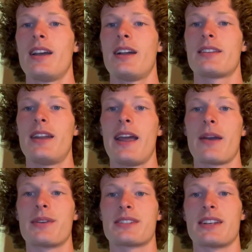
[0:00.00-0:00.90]
Today,
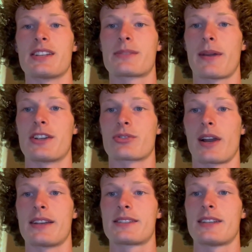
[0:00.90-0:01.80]
we see Spanish
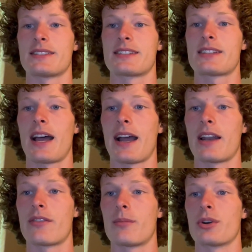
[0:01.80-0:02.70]
rice as a side
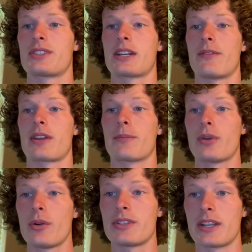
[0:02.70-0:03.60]
of a more significant
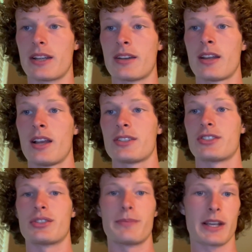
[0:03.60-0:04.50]
protein, such
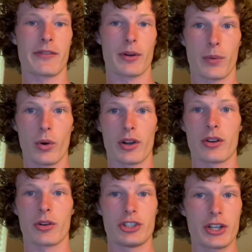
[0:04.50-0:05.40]
as beef or pork
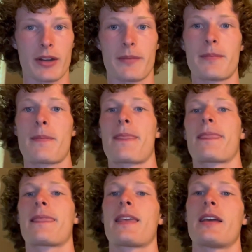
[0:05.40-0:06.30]
or chicken.
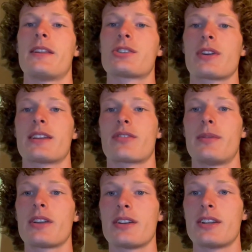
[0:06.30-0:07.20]
This creates
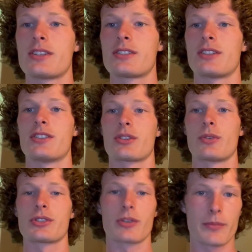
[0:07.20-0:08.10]
familiar dishes such as
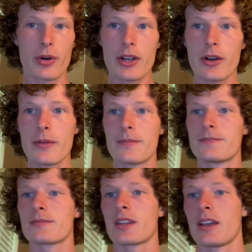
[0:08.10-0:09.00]
arroz con pollo.
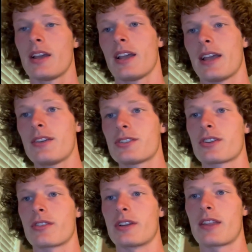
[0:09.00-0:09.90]

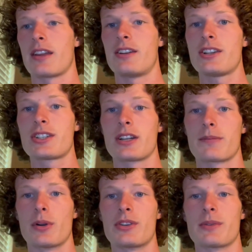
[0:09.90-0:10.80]
Interestingly, the addition of
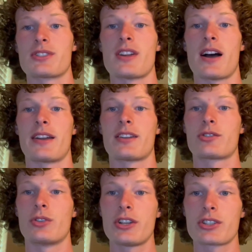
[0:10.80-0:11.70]
protein was not
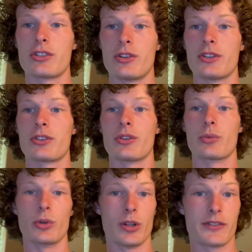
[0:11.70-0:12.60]
traditional until the
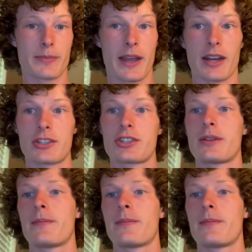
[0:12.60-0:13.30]
rule of Spanish.